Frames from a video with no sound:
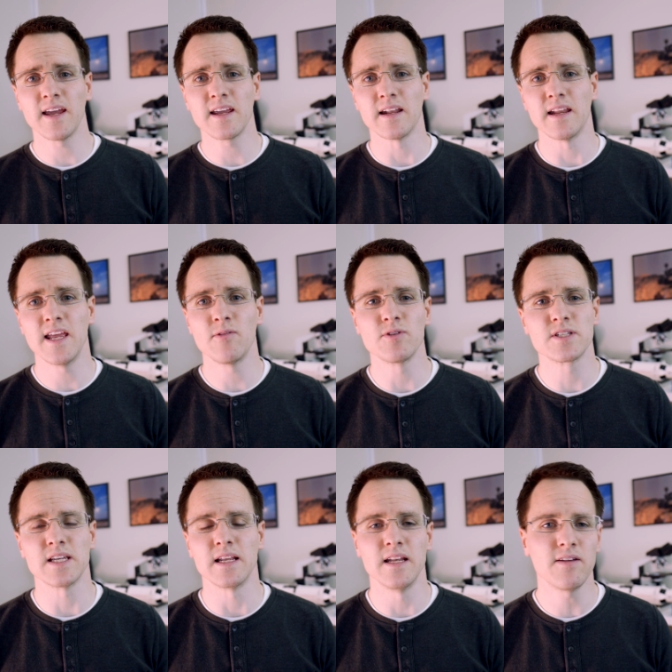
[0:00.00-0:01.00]
taken here was
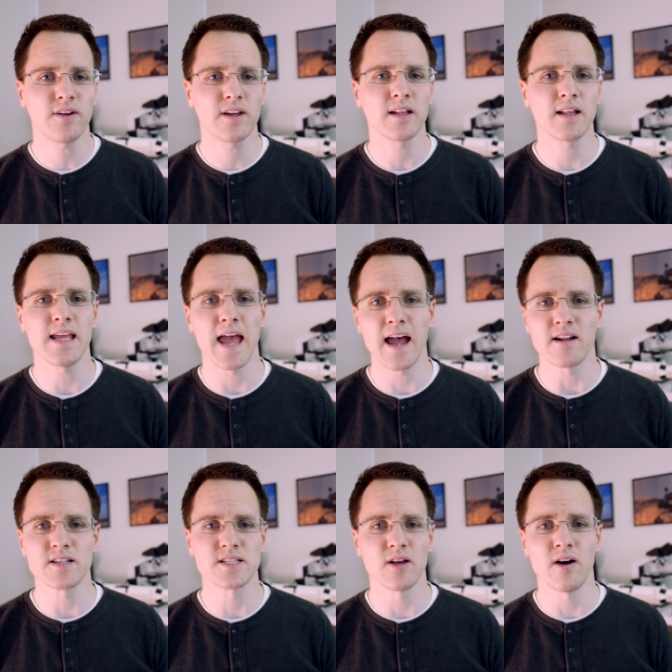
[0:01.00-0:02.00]
significantly
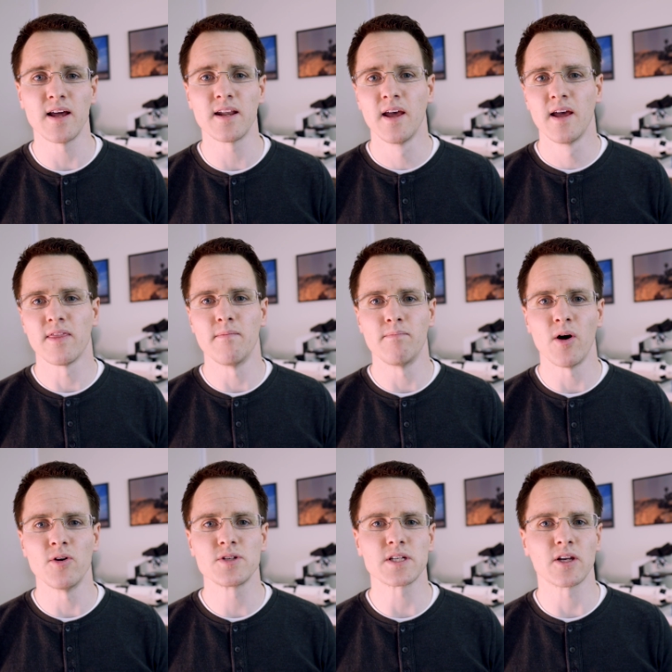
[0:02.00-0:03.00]
outside the
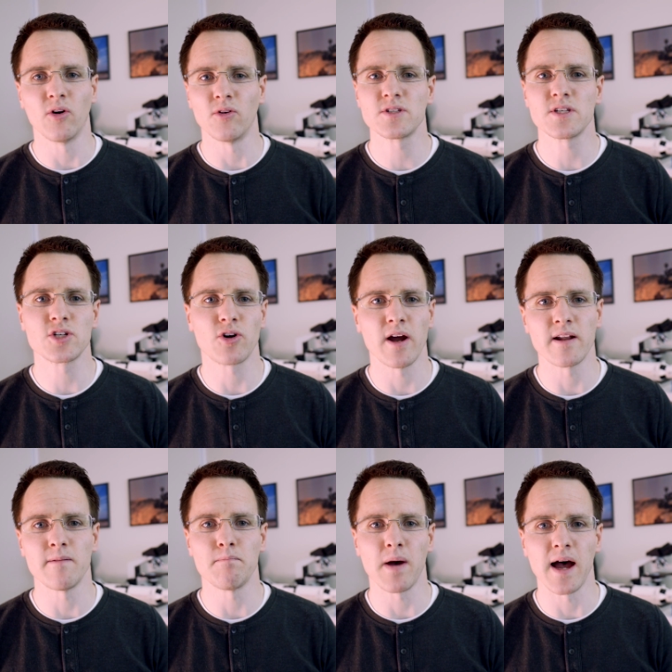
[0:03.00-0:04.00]
most
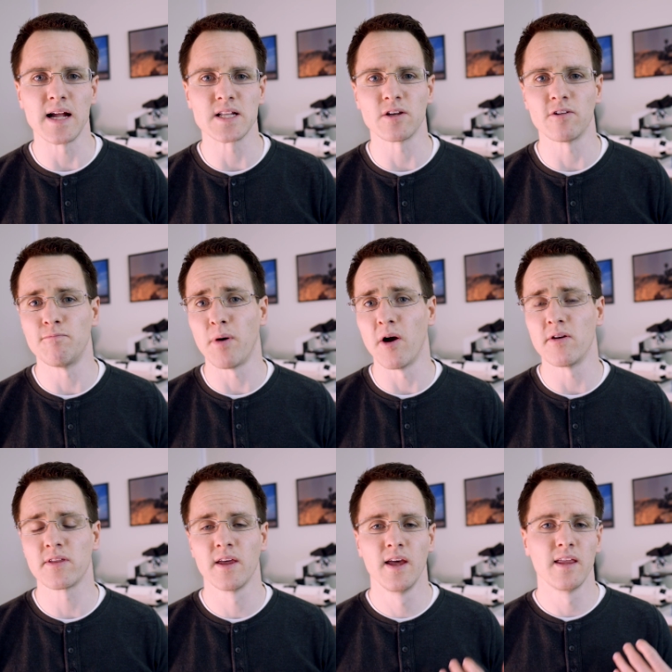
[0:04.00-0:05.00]
concentrated parts of
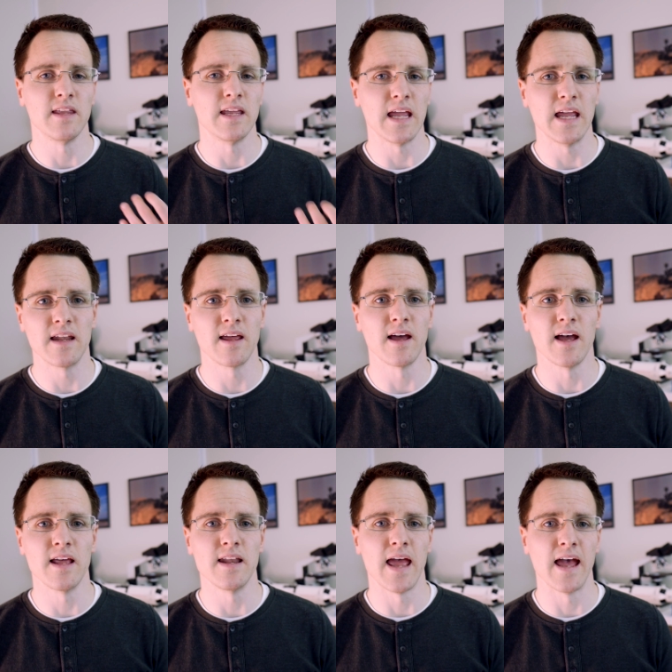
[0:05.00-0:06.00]
both the inner
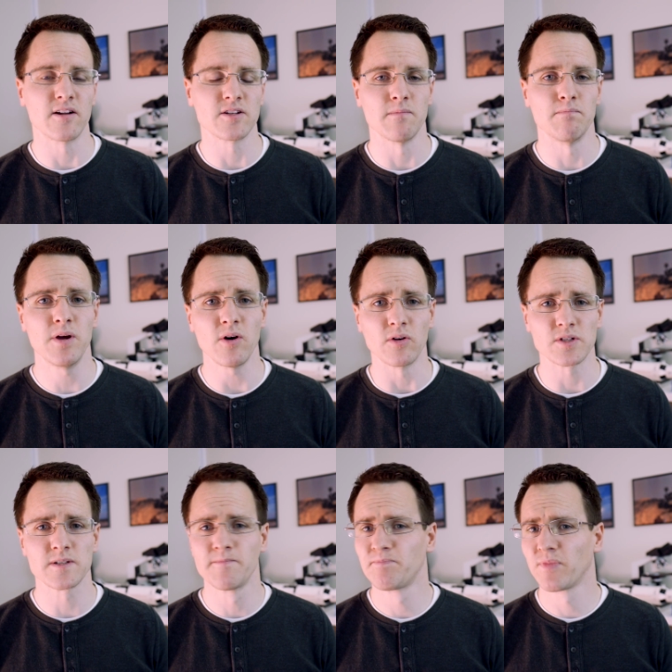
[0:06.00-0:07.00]
and outer
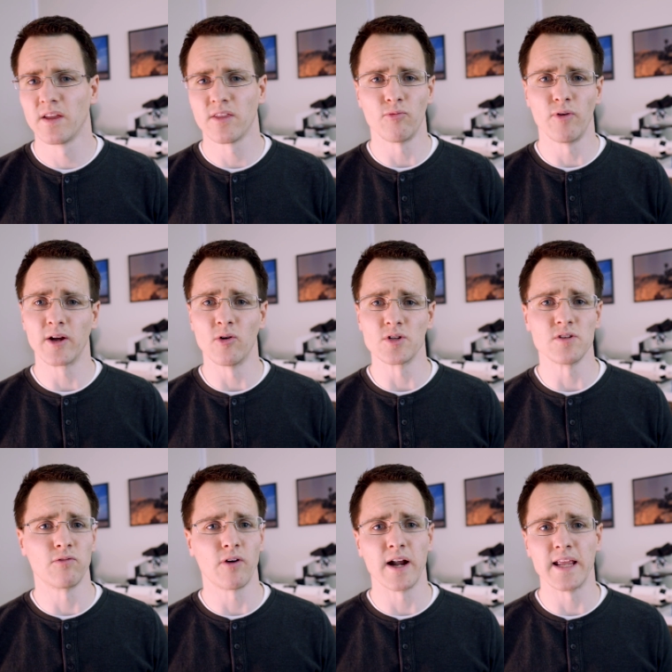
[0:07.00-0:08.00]
belts. The records
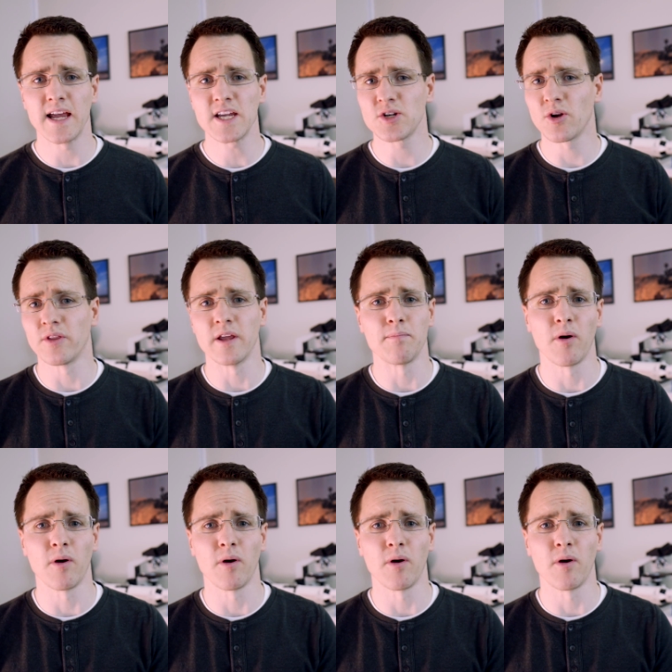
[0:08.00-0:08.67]
of radiation on the